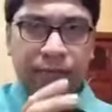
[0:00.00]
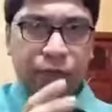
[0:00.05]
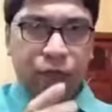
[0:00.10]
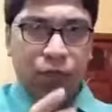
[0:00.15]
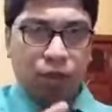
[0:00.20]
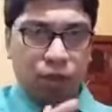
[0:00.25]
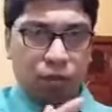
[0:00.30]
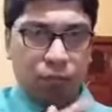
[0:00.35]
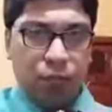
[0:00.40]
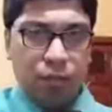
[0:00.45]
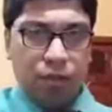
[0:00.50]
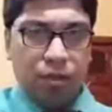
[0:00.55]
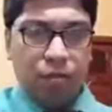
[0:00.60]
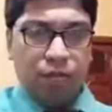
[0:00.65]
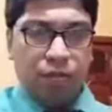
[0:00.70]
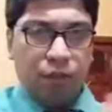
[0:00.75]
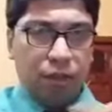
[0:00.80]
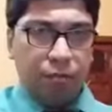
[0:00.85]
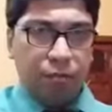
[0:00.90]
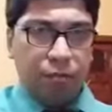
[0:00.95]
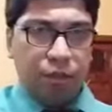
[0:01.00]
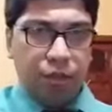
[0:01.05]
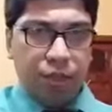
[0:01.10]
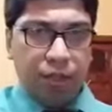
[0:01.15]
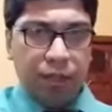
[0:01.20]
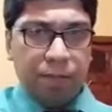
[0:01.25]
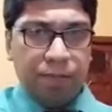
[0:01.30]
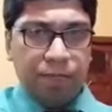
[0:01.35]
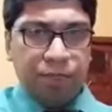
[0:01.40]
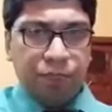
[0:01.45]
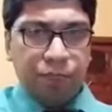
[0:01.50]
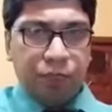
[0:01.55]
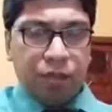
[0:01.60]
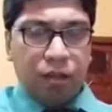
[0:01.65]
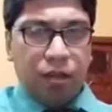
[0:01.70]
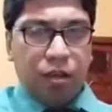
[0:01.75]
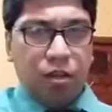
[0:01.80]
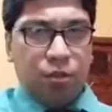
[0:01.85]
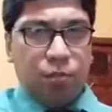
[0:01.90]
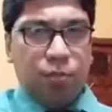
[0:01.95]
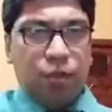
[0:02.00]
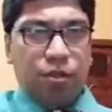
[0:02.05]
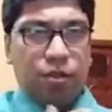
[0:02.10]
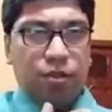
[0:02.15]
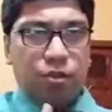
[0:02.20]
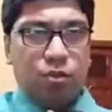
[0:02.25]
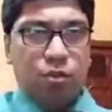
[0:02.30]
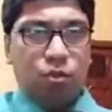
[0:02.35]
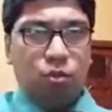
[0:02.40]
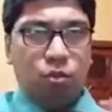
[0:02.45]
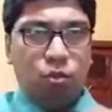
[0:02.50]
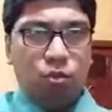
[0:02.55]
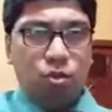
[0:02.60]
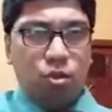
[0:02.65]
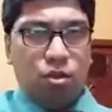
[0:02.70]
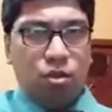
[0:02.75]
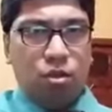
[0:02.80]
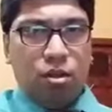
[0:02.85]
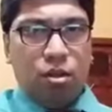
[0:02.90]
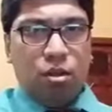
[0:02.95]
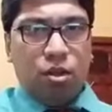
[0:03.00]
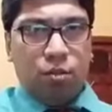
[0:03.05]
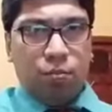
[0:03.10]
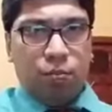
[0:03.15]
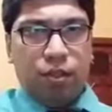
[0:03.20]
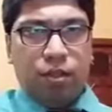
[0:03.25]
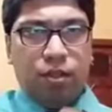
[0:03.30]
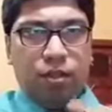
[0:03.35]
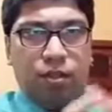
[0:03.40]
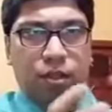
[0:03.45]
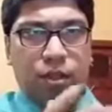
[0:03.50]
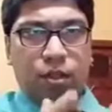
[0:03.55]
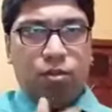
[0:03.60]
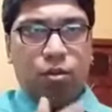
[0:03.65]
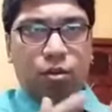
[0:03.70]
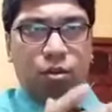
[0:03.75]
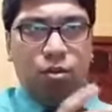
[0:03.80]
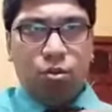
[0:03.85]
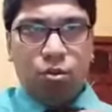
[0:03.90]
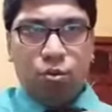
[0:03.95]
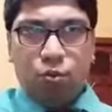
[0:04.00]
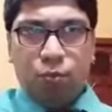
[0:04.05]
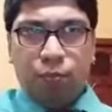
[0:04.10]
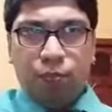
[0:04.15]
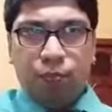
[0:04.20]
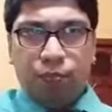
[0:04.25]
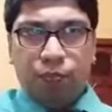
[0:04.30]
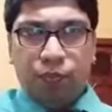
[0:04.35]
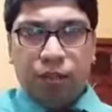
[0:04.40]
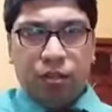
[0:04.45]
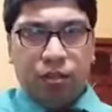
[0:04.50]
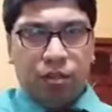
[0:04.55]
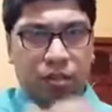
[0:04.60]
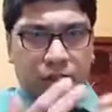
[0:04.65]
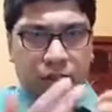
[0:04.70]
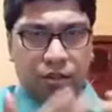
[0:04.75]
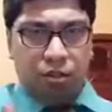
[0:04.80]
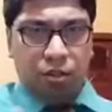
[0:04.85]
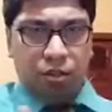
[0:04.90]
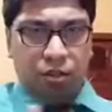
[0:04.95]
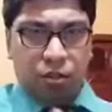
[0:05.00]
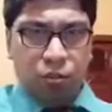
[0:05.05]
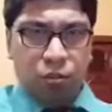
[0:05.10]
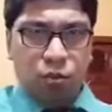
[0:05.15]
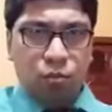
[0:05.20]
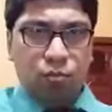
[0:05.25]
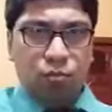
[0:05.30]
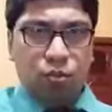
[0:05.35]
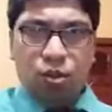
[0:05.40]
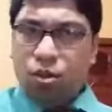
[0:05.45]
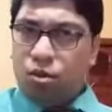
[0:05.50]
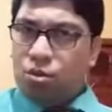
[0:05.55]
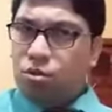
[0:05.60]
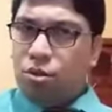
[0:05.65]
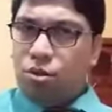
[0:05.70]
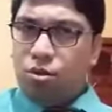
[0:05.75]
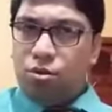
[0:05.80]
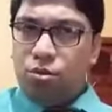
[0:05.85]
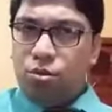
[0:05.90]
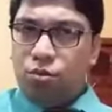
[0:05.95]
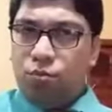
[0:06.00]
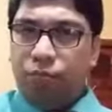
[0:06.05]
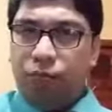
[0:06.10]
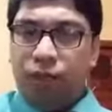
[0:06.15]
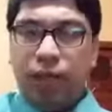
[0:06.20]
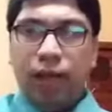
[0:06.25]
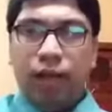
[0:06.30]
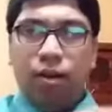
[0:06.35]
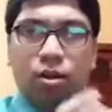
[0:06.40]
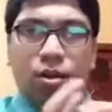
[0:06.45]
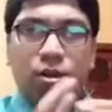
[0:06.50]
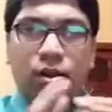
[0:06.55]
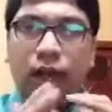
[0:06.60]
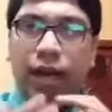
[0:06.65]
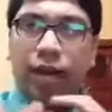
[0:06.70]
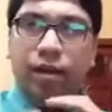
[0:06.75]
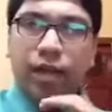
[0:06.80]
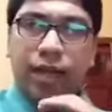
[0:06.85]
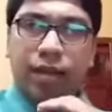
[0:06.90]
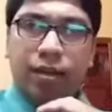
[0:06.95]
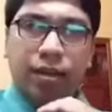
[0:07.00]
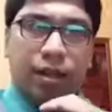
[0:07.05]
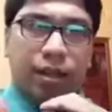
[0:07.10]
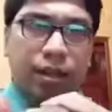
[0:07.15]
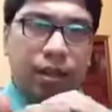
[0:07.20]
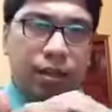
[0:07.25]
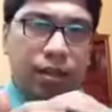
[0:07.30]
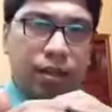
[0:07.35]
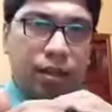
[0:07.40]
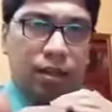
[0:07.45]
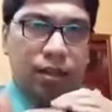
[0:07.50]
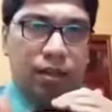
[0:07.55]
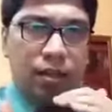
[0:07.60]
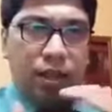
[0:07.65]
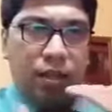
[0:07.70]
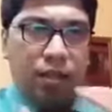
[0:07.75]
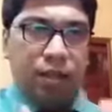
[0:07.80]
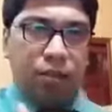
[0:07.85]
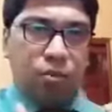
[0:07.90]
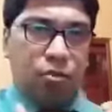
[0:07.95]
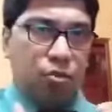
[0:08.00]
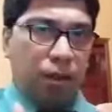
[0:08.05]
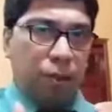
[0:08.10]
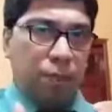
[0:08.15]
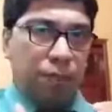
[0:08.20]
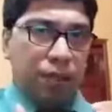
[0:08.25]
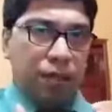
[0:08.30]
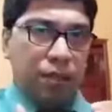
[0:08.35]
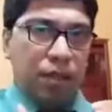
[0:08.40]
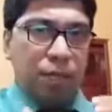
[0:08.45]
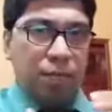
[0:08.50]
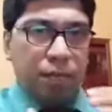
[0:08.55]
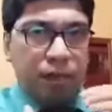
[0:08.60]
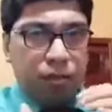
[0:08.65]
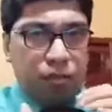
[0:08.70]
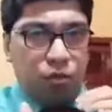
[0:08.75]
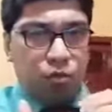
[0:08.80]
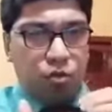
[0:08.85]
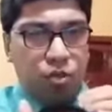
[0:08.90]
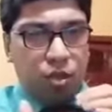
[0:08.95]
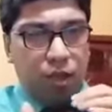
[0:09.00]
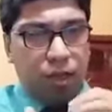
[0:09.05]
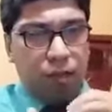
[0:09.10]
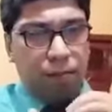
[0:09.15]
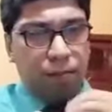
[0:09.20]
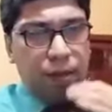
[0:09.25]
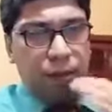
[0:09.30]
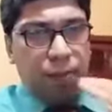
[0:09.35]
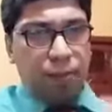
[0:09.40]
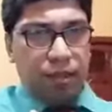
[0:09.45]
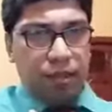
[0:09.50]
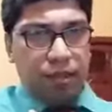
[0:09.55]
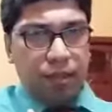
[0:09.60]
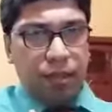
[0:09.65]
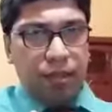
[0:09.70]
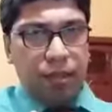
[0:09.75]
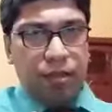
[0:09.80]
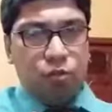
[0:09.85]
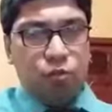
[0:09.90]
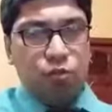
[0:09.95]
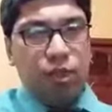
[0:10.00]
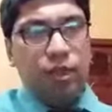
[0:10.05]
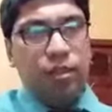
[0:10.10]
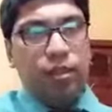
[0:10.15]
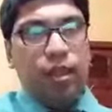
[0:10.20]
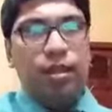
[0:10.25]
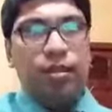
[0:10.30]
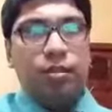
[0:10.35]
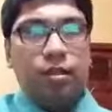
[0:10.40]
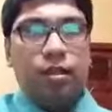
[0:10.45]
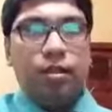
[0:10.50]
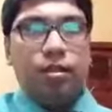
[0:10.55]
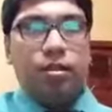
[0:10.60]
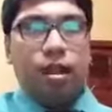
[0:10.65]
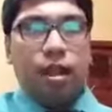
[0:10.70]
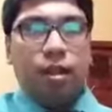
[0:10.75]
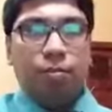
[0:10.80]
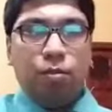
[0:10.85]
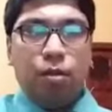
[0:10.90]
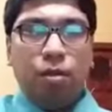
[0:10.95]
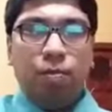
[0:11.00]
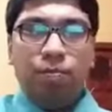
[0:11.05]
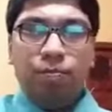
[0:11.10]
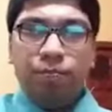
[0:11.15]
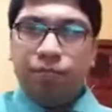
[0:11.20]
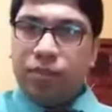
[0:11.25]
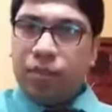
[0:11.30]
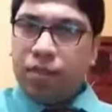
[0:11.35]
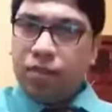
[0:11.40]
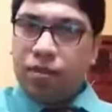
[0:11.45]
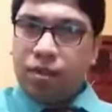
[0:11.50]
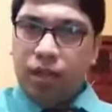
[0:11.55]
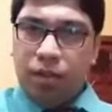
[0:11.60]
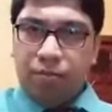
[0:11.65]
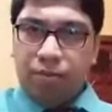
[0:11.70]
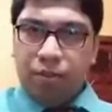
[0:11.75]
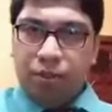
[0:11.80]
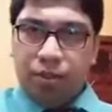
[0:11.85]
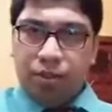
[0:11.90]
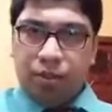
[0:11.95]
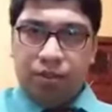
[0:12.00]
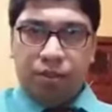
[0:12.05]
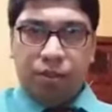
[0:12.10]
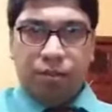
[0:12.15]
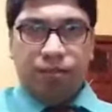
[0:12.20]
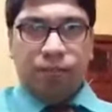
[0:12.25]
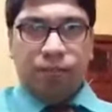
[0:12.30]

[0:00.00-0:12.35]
hospital pharmacy, hospital store, hospital record room, nurse's room, doctor's room. They are not directly related to the patient, but to serve a patient we need this type of services.